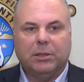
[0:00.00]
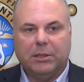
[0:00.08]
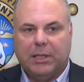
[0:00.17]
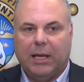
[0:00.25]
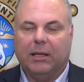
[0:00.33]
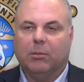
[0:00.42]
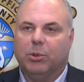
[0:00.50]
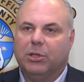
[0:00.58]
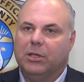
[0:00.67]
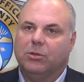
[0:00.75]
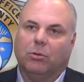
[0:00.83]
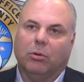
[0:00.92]
detect
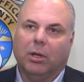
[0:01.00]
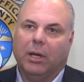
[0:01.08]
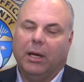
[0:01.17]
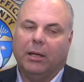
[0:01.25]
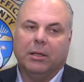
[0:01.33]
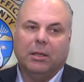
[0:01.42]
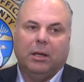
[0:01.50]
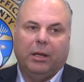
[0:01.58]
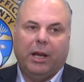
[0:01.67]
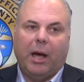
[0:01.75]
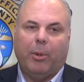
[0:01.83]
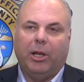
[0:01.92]
potential uh,
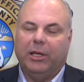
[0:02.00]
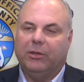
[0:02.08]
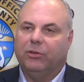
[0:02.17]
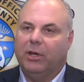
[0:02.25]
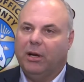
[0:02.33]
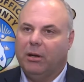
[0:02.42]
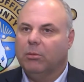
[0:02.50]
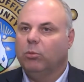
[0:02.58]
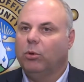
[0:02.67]
anomalies there.